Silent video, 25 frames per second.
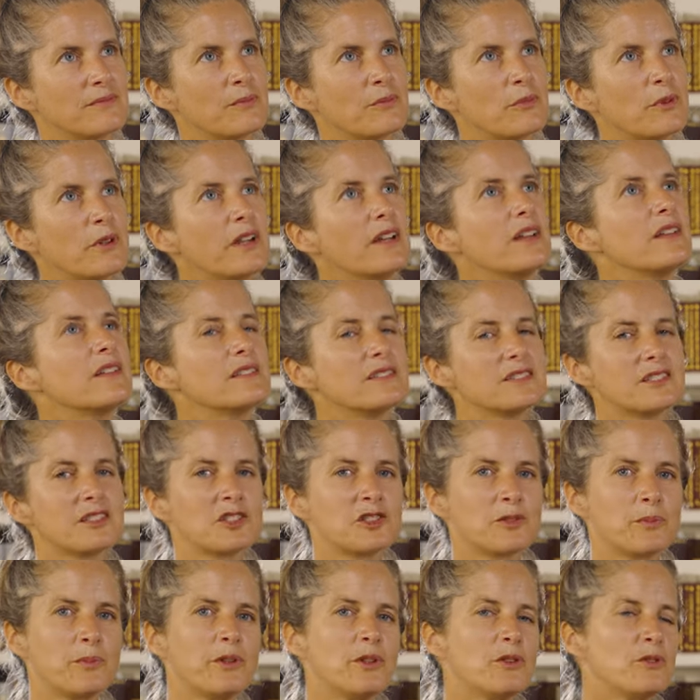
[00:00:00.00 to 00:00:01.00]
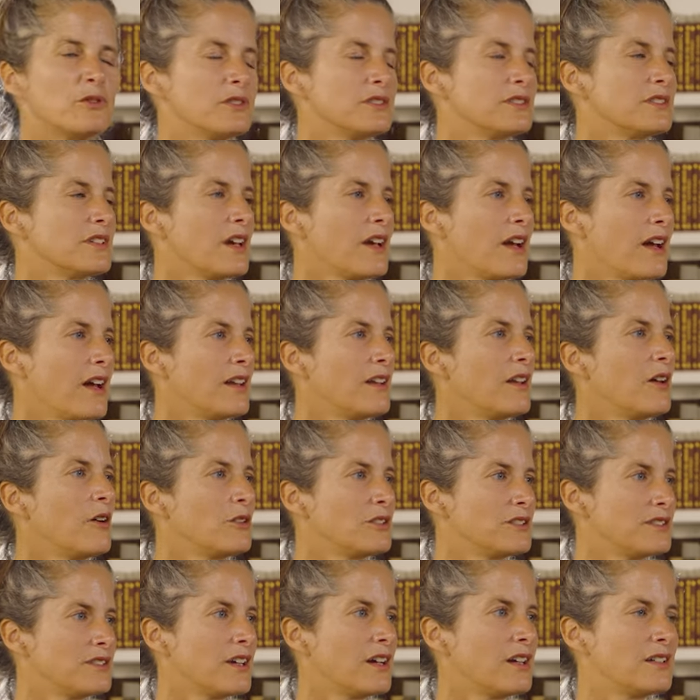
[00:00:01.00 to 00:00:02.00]
bring this experience I had
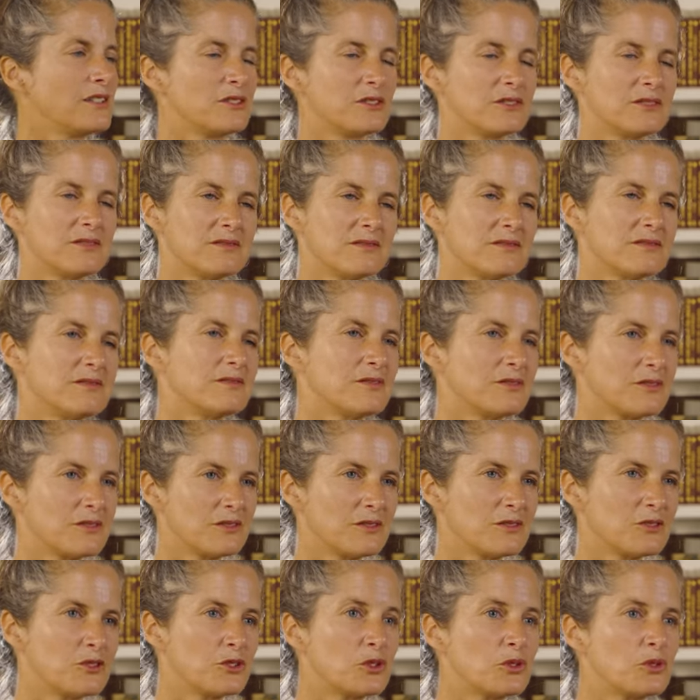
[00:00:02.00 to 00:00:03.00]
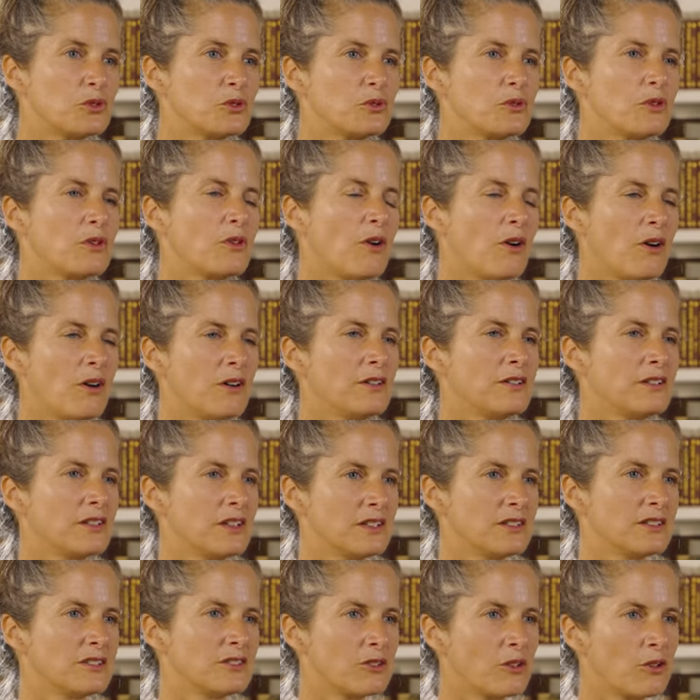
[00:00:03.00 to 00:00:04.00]
outside to the
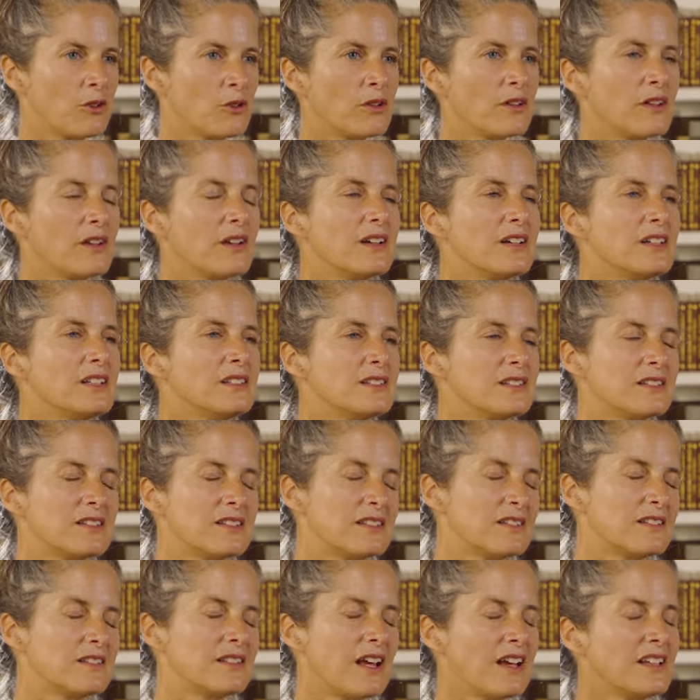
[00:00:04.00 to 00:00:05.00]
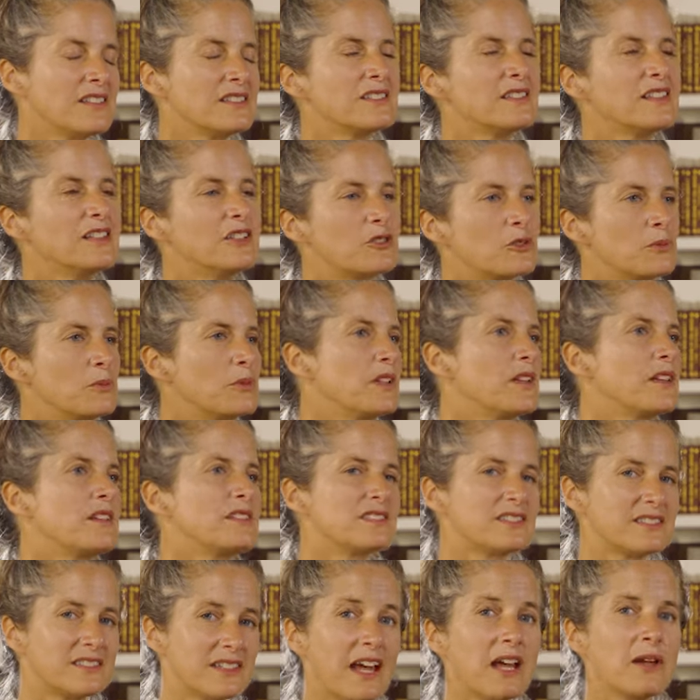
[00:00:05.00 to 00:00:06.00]
audience? Or it doesn't need to be the
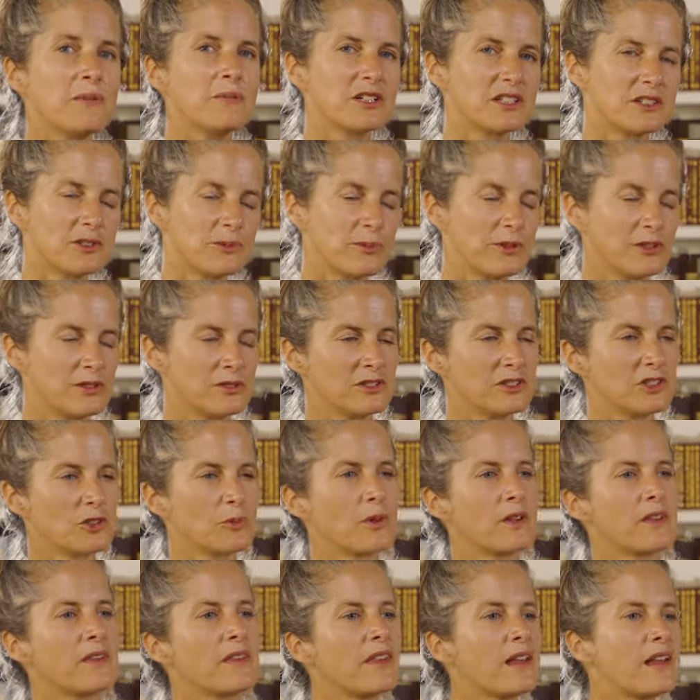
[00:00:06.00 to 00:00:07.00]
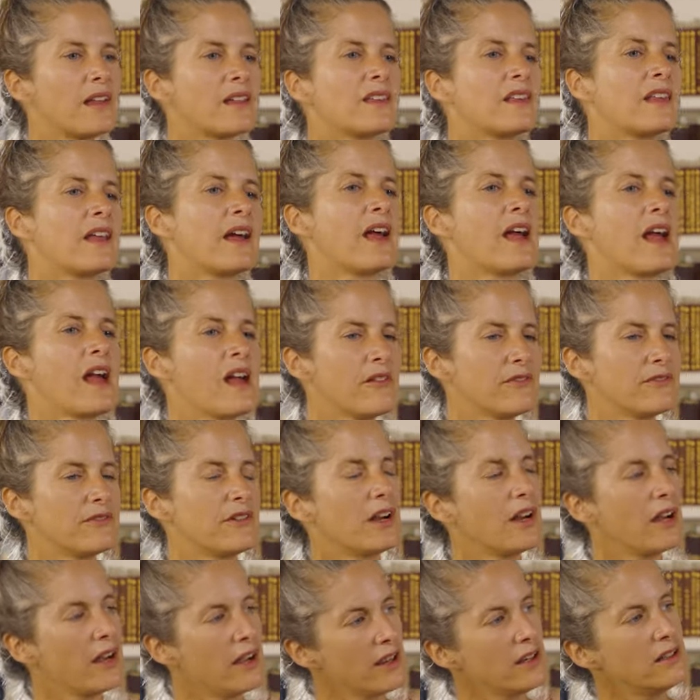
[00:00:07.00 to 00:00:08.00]
same experience, but they, mm -hmm. they have
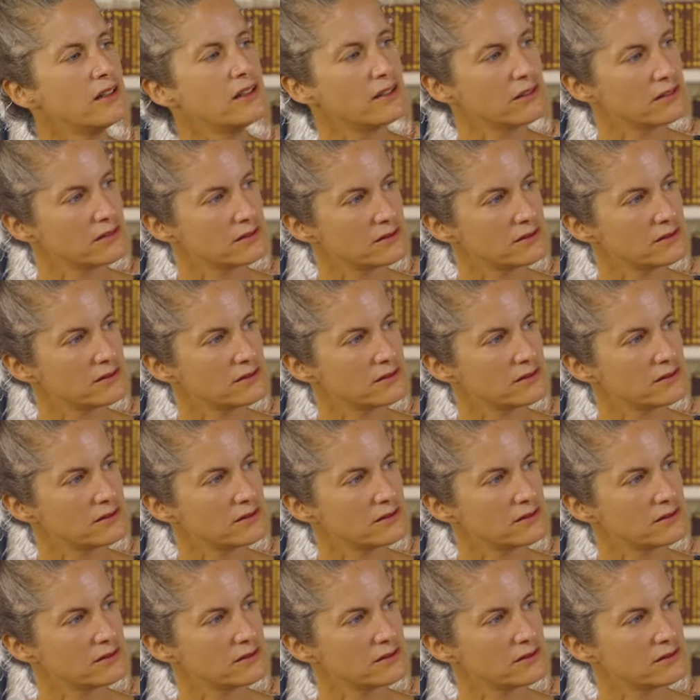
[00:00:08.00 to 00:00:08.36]
a